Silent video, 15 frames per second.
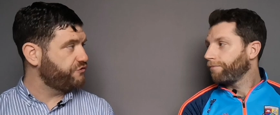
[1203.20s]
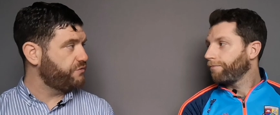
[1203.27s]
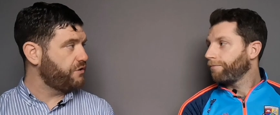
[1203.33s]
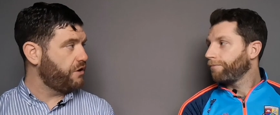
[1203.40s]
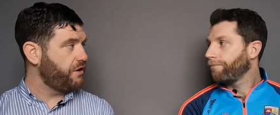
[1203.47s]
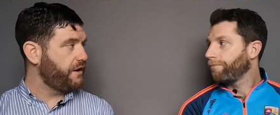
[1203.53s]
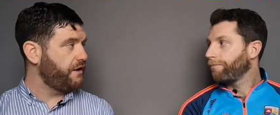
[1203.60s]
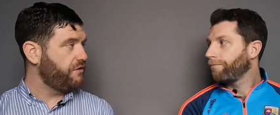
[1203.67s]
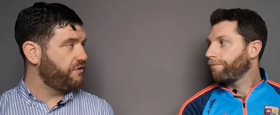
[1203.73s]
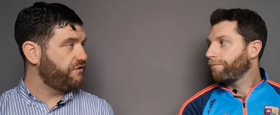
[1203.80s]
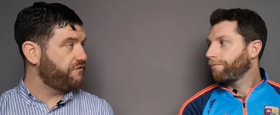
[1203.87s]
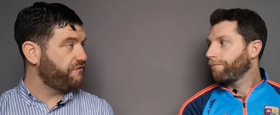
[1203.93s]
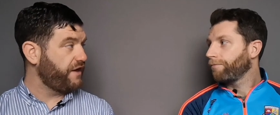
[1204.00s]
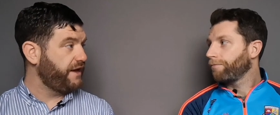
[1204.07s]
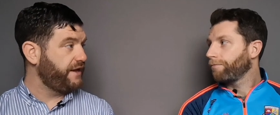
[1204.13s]
Speaker 1: to an All Ireland
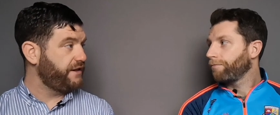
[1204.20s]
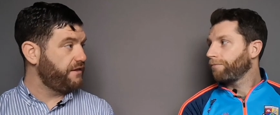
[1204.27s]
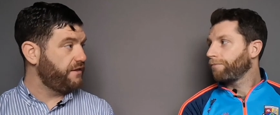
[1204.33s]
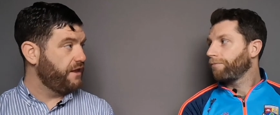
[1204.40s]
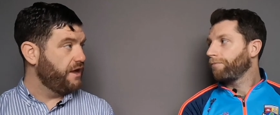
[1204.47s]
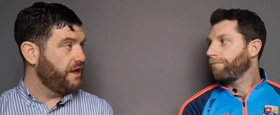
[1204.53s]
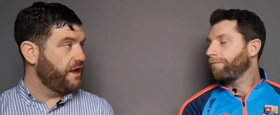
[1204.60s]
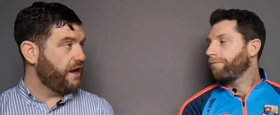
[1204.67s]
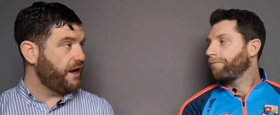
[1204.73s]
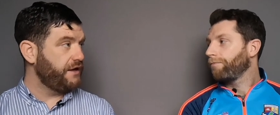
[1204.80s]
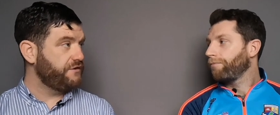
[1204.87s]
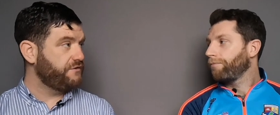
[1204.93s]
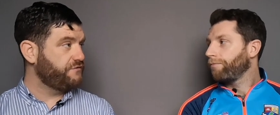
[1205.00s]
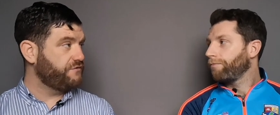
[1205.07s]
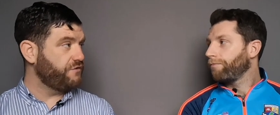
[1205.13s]
final. I
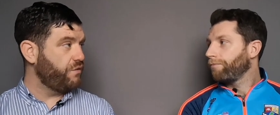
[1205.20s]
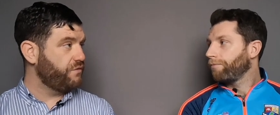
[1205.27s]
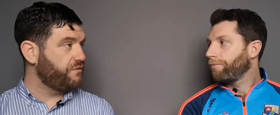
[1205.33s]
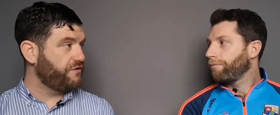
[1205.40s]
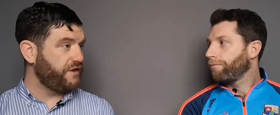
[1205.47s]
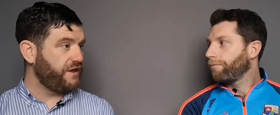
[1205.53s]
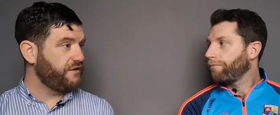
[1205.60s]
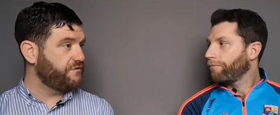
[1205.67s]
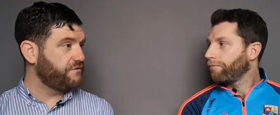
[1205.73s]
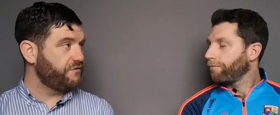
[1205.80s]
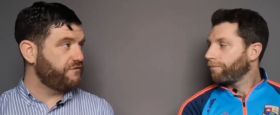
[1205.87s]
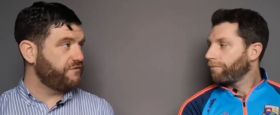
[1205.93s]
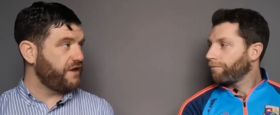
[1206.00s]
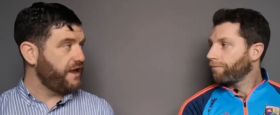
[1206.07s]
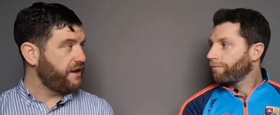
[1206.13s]
don't think
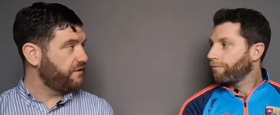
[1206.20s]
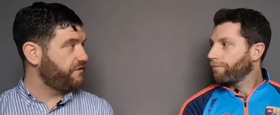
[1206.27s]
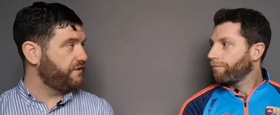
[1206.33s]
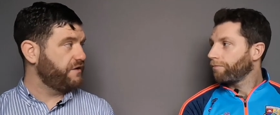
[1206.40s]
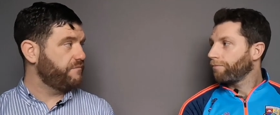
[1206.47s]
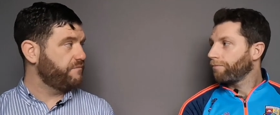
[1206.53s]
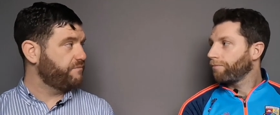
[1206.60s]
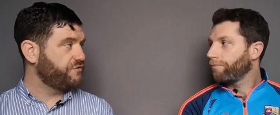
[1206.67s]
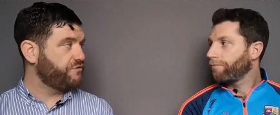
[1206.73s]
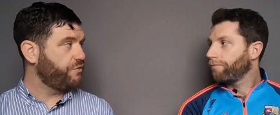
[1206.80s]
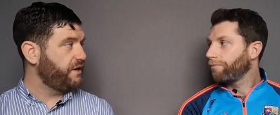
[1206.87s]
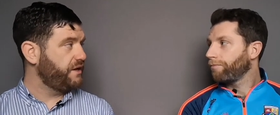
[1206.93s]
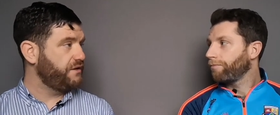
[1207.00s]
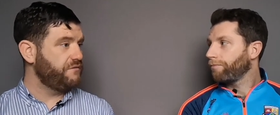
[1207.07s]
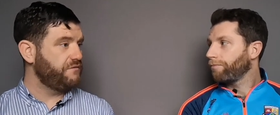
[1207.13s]
there's anything
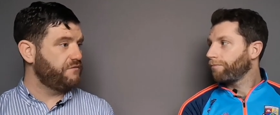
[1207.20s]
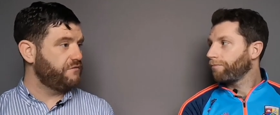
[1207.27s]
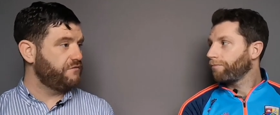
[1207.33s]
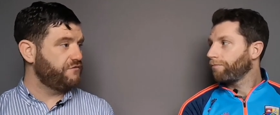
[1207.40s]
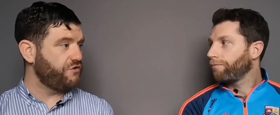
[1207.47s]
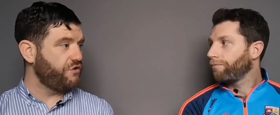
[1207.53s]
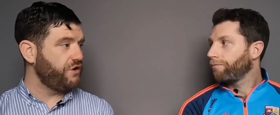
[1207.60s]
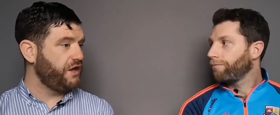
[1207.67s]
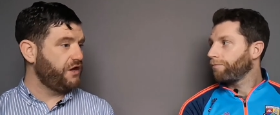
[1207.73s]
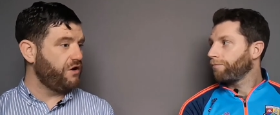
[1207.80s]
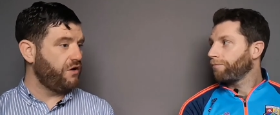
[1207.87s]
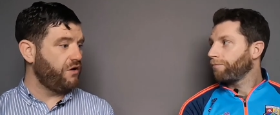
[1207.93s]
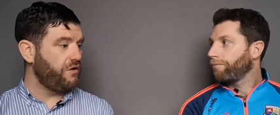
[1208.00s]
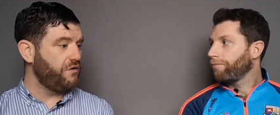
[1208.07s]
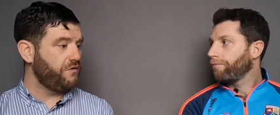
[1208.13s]
between
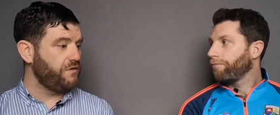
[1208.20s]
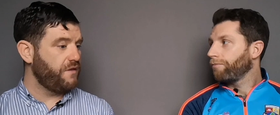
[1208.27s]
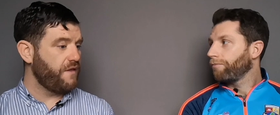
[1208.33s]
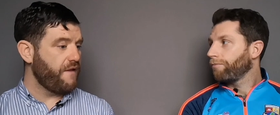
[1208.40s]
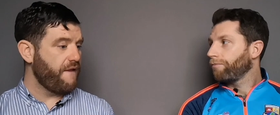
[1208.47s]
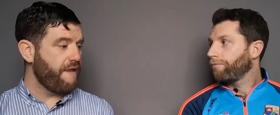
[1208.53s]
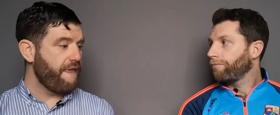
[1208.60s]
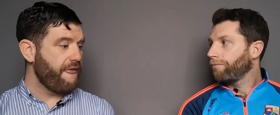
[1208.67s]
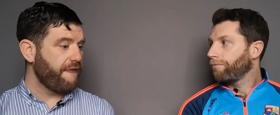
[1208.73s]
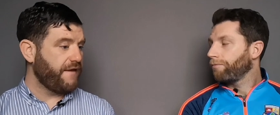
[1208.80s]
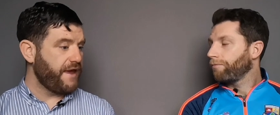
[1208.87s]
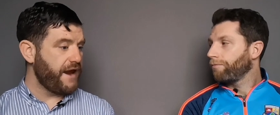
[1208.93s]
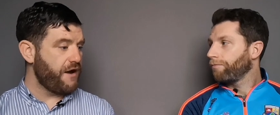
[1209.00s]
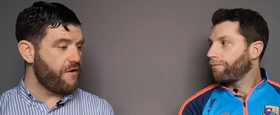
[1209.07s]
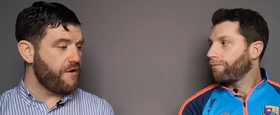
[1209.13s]
Donegal,
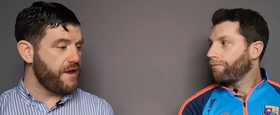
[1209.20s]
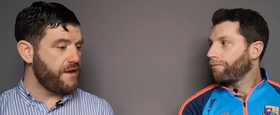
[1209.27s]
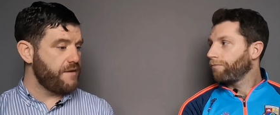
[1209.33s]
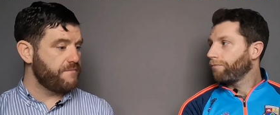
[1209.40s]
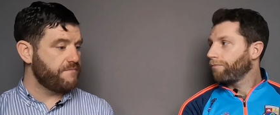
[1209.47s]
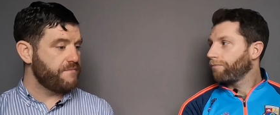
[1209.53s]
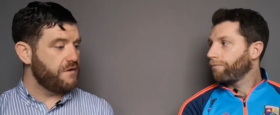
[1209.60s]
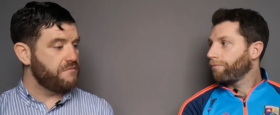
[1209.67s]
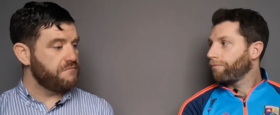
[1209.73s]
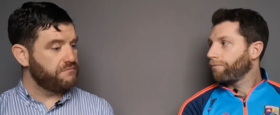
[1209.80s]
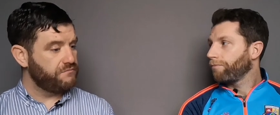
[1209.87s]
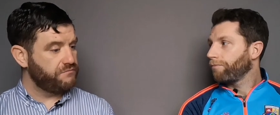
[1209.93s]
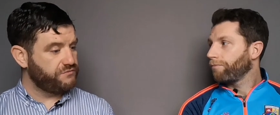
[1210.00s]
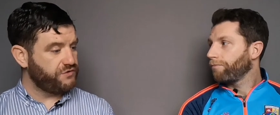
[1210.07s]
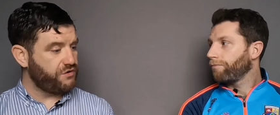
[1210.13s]
Kerry,
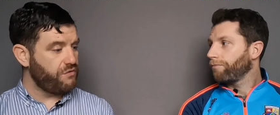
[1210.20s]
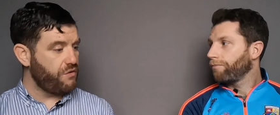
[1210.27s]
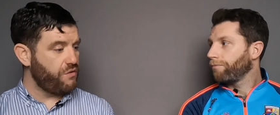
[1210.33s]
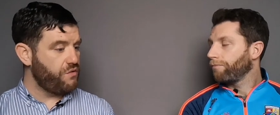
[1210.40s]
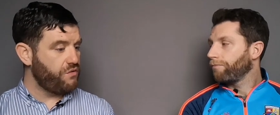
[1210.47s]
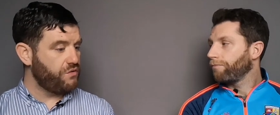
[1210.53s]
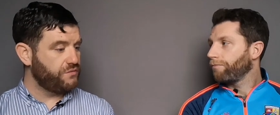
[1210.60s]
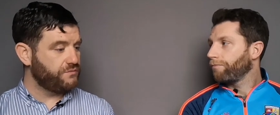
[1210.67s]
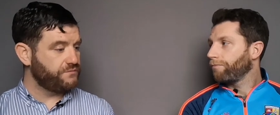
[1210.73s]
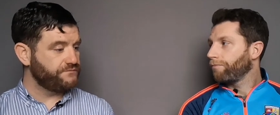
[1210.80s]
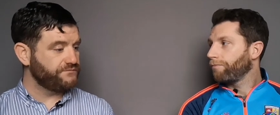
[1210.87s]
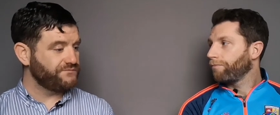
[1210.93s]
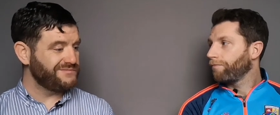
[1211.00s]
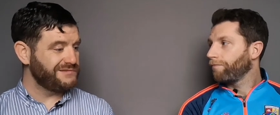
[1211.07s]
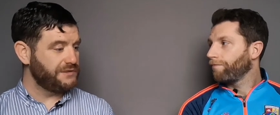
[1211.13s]
Tyrone.
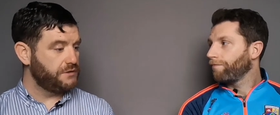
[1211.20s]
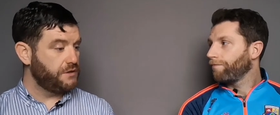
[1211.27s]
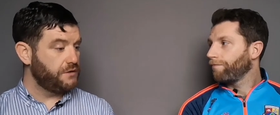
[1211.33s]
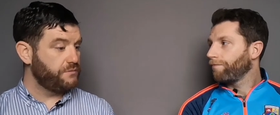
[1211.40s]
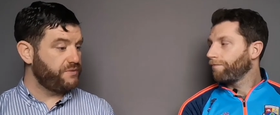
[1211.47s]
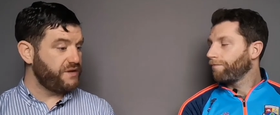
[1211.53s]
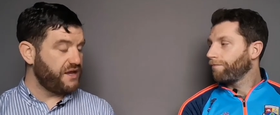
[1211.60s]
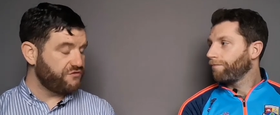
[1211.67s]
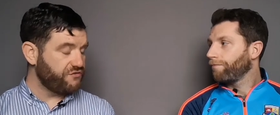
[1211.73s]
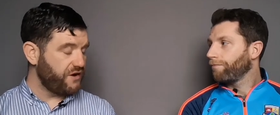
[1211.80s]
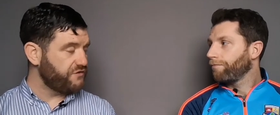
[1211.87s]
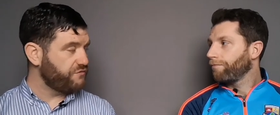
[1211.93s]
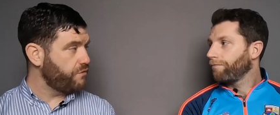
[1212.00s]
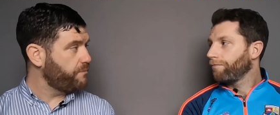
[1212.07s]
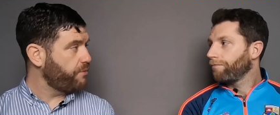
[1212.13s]

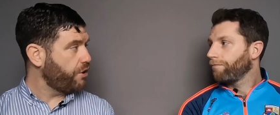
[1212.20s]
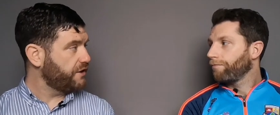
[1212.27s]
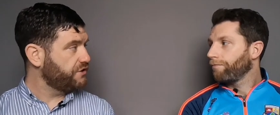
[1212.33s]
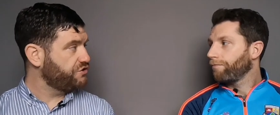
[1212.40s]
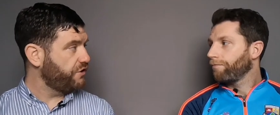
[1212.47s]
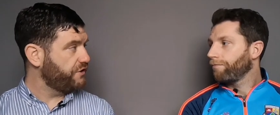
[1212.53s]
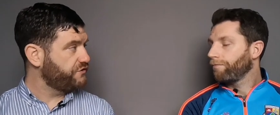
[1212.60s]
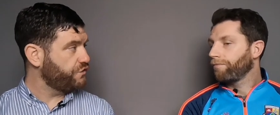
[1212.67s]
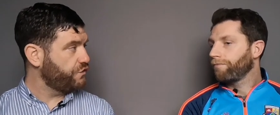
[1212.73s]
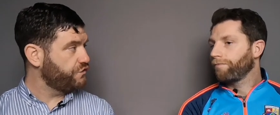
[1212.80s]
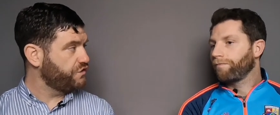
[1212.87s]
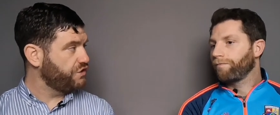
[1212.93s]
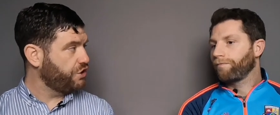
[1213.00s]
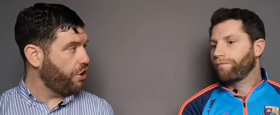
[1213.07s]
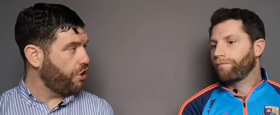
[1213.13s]
Interesting what Padraic Joyce does
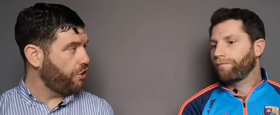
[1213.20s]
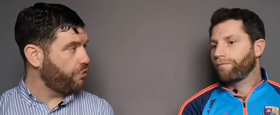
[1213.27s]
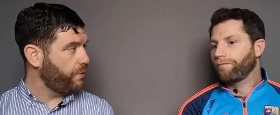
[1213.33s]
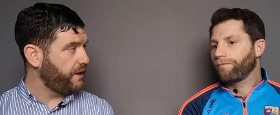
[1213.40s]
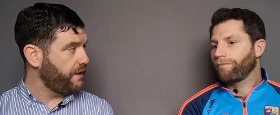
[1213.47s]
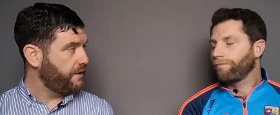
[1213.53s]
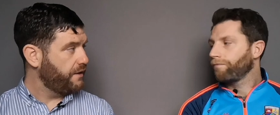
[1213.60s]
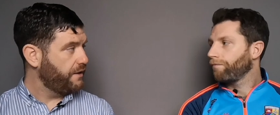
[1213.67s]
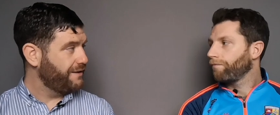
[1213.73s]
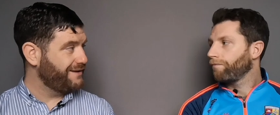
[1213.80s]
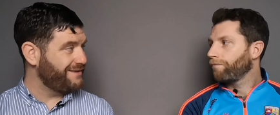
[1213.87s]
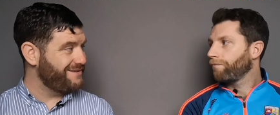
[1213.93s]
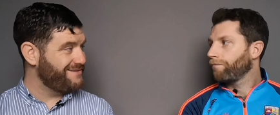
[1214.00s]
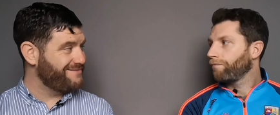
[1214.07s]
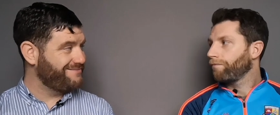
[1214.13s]
in Galway.
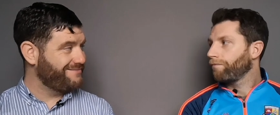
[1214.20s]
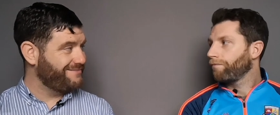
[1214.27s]
Can